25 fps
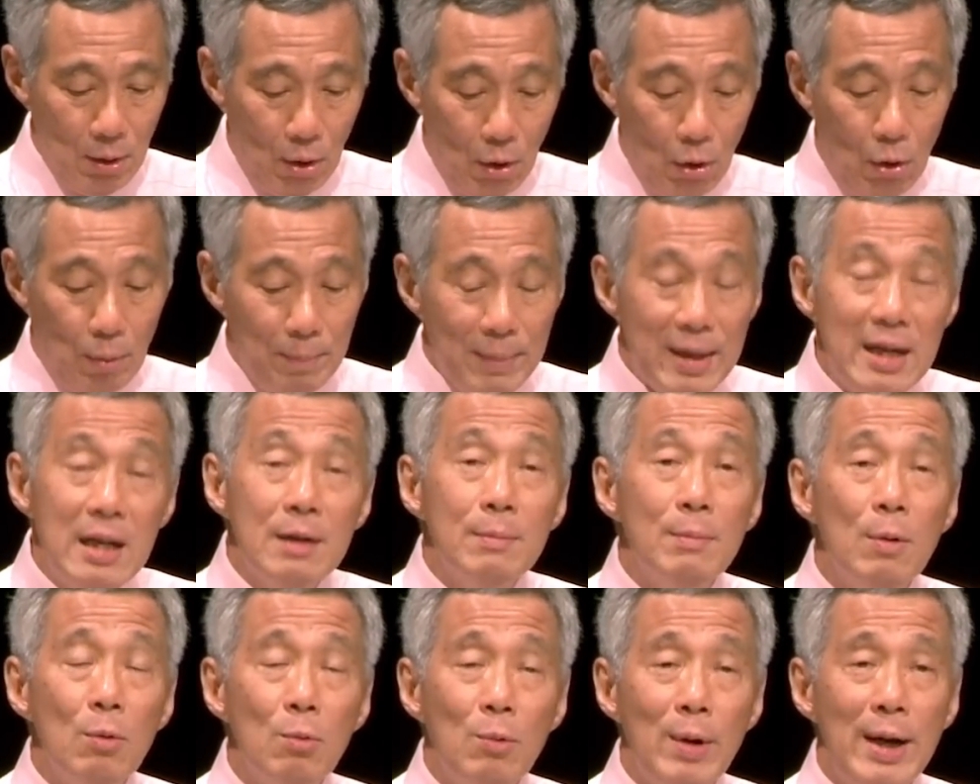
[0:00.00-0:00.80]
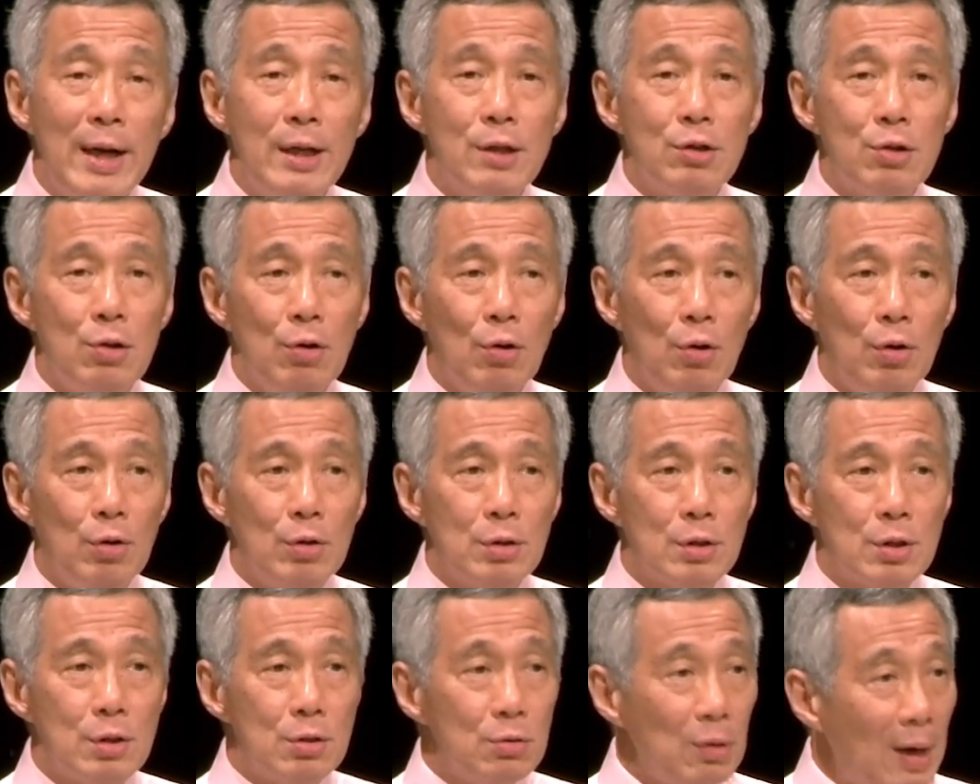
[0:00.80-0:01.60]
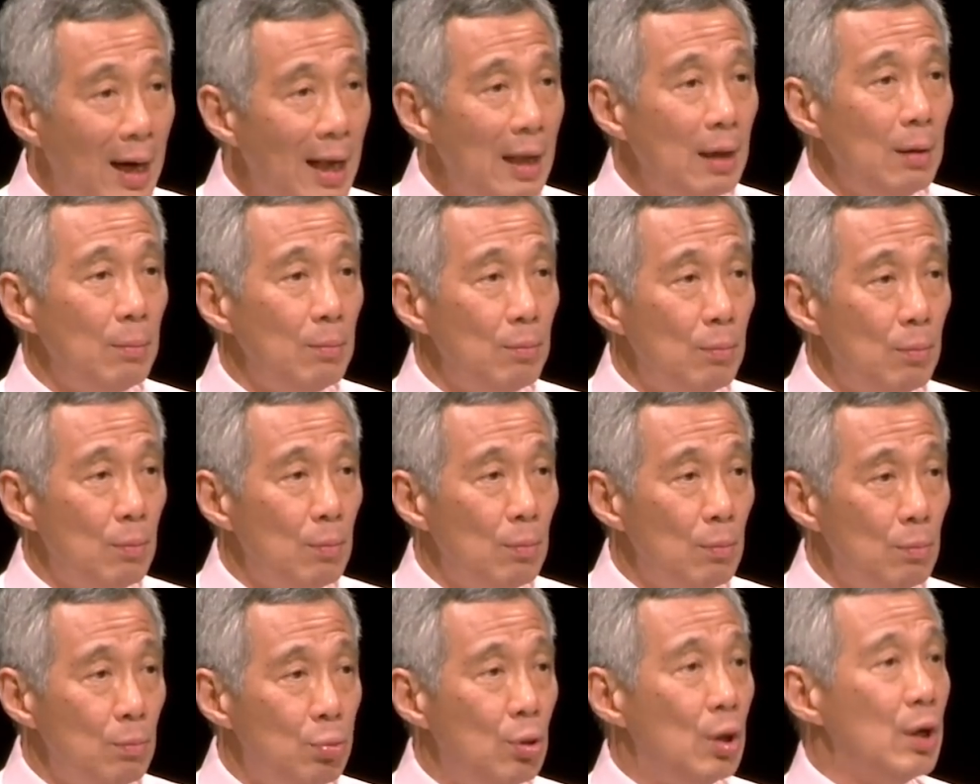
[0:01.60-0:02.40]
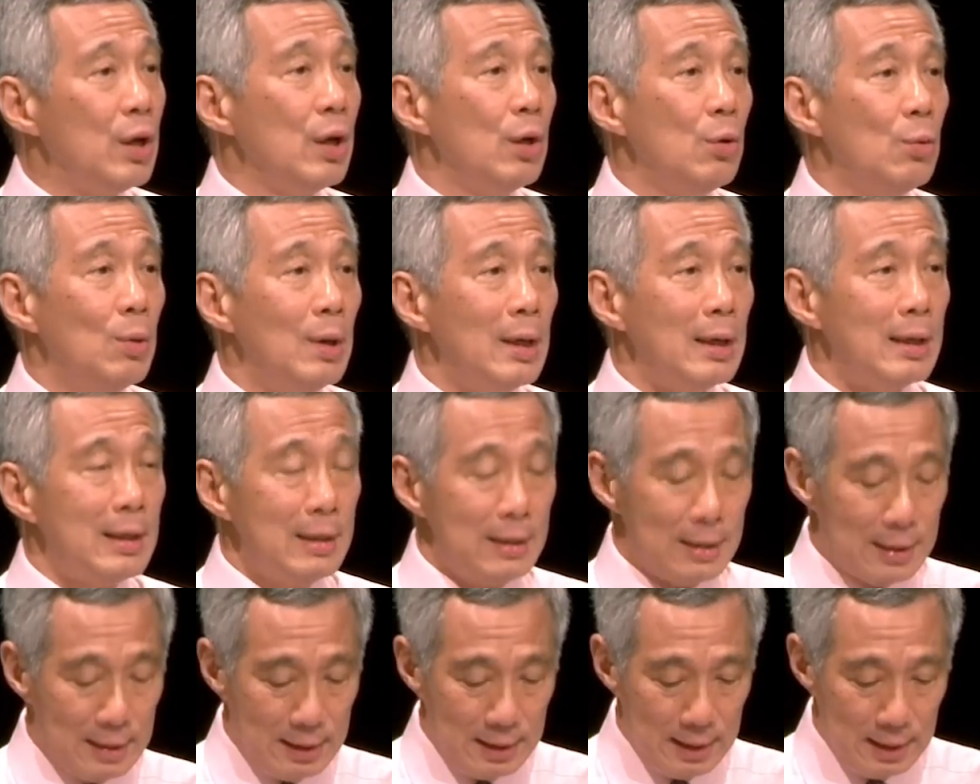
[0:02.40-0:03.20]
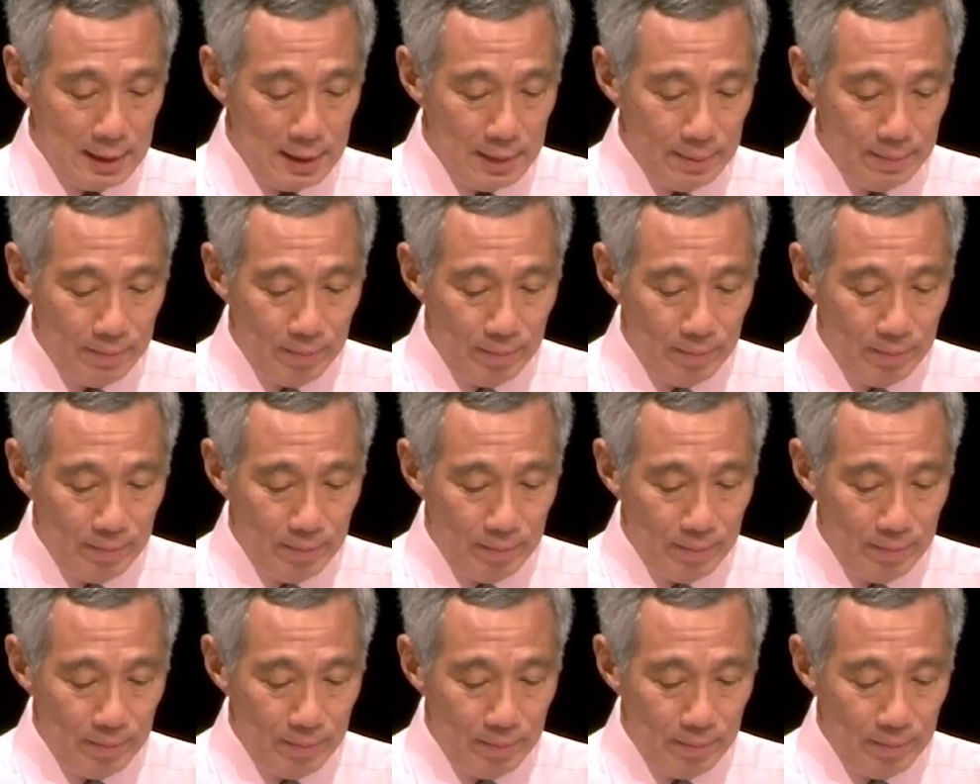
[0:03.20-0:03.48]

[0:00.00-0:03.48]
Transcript: or minimum wage laws to help poorer workers.